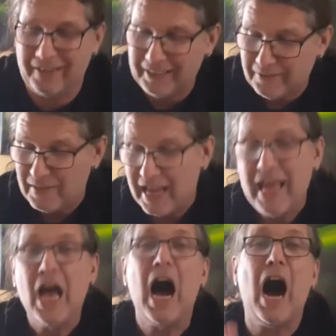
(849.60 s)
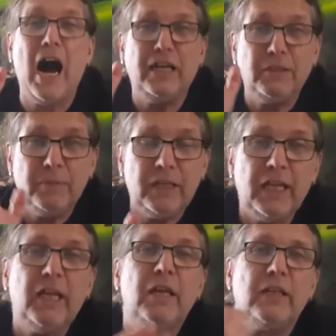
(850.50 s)
right?
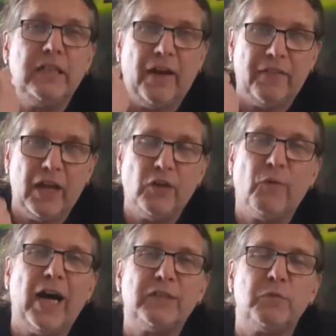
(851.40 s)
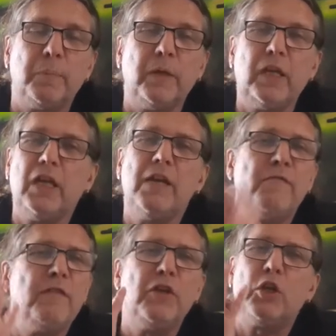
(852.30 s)
Ultimately, the other advice would be
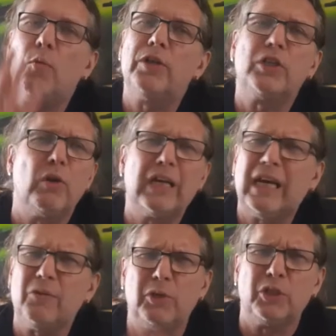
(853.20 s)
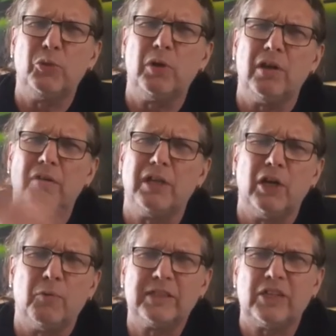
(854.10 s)
even if you don't want to go like I don't want to Google, you know,
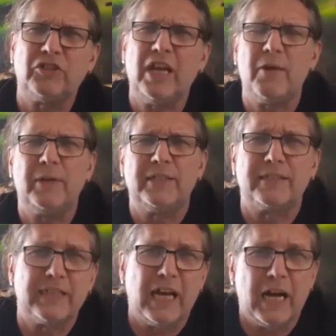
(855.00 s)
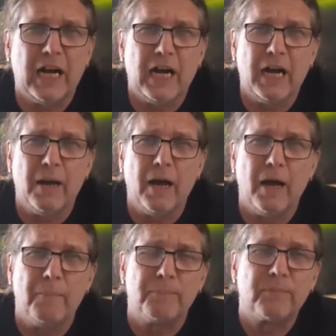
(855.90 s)
what Sagittarians uh, uh,
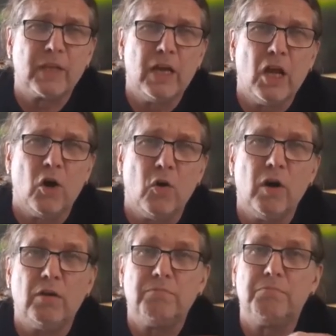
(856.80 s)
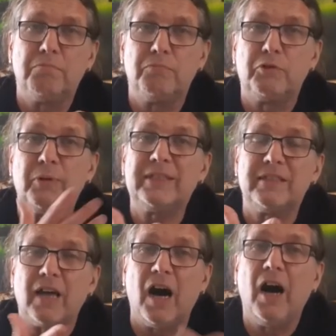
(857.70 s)
um,
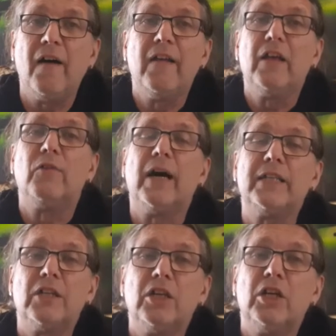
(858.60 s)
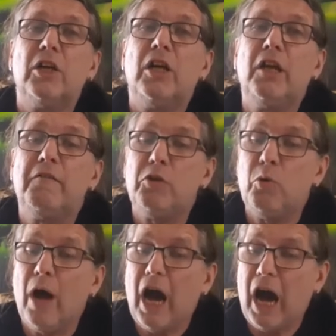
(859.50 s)
crystals are, right? If
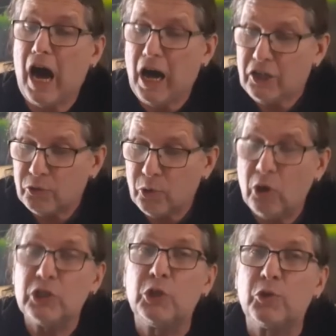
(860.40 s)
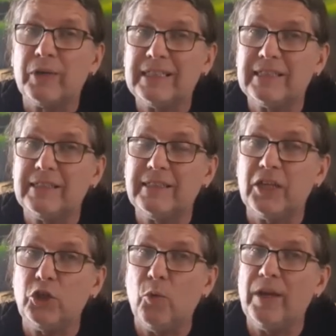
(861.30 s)
you are drawn to crystals
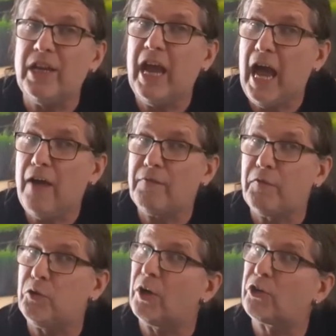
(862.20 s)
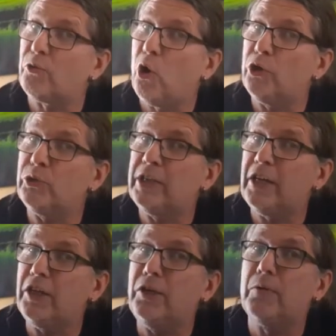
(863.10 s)
that you already have, if you are drawn to
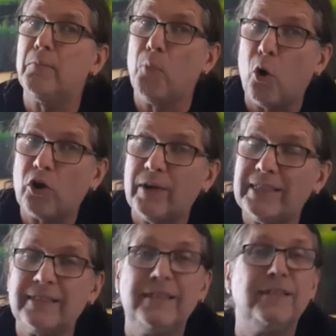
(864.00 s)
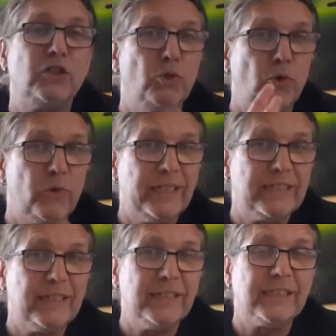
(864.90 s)
getting more crystals, new
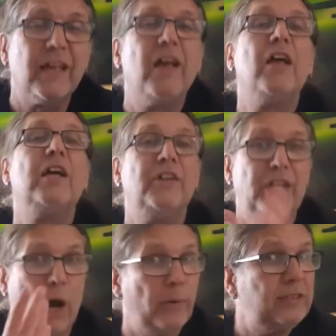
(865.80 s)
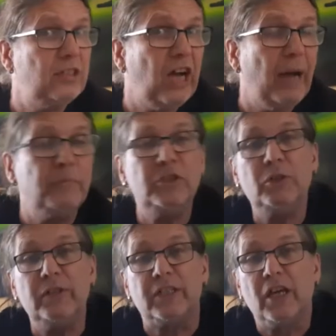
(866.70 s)
crystals, now is the time to
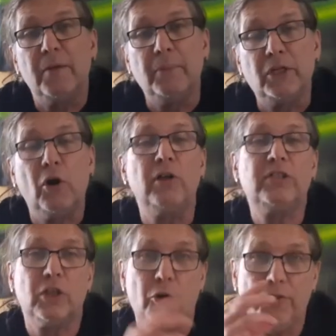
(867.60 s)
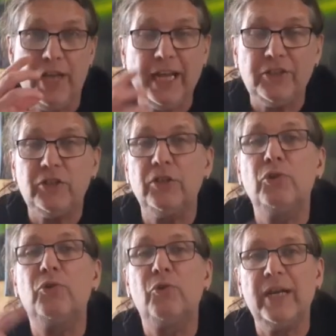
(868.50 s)
do it because the connection
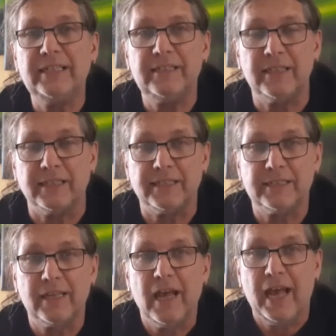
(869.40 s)
to crystals